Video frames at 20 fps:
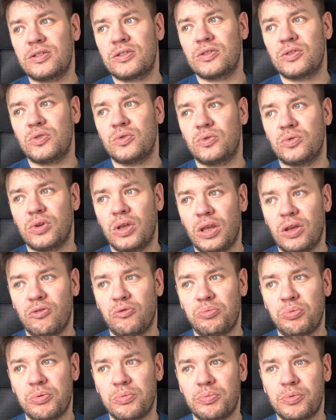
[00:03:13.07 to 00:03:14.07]
You give
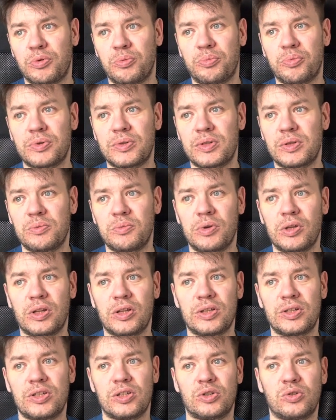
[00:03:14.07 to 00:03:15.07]
people
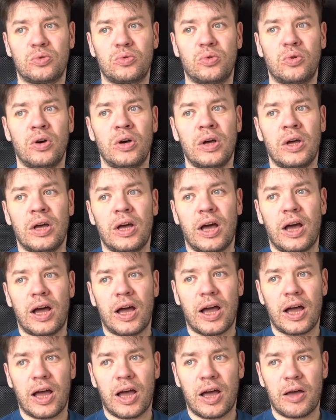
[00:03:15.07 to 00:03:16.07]
possibility to
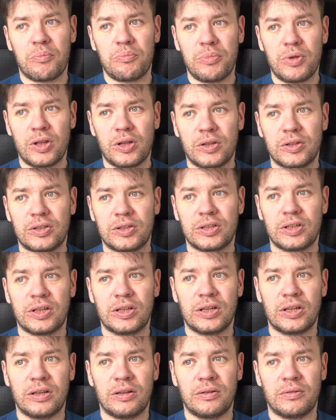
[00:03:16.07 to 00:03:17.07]
build
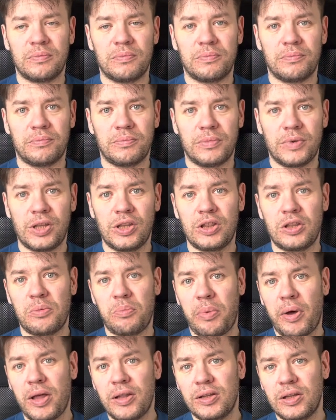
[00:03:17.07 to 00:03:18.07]

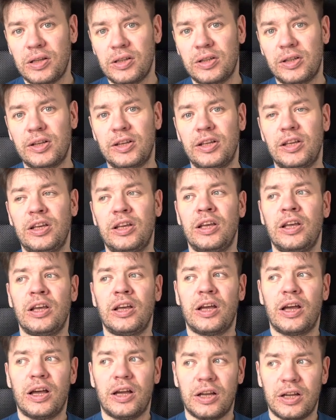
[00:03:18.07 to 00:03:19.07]
independently,
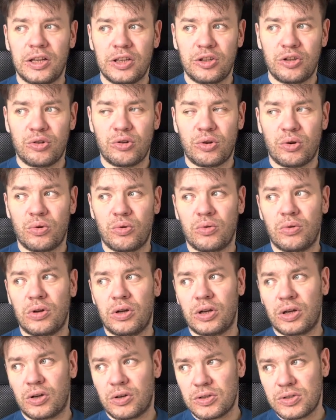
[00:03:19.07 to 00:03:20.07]

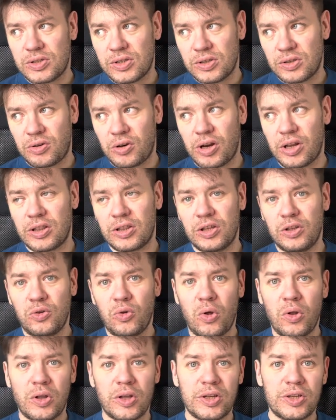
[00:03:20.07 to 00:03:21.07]
concentrate the
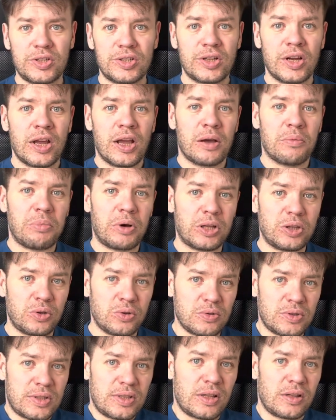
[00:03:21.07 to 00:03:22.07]
knowledge, but you
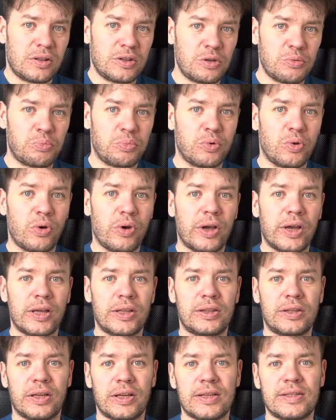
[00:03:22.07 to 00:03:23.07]
still deploy
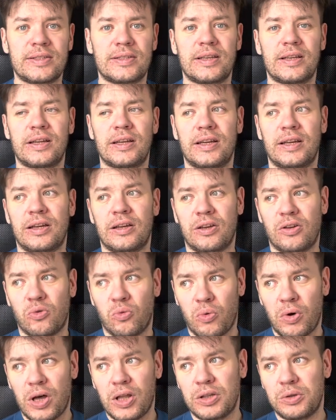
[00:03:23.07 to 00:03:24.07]
it as
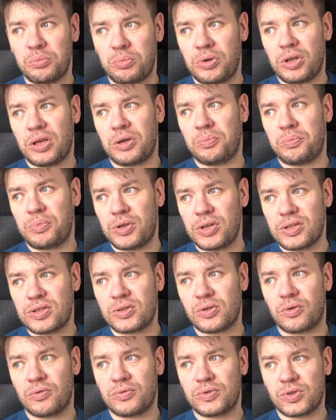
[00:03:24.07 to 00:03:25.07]
one big piece
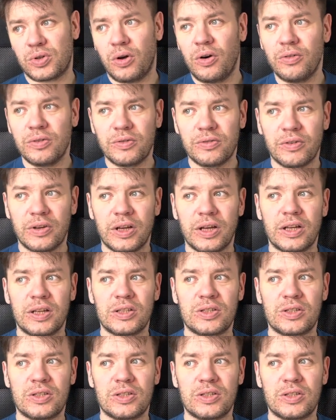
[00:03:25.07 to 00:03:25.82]
of software.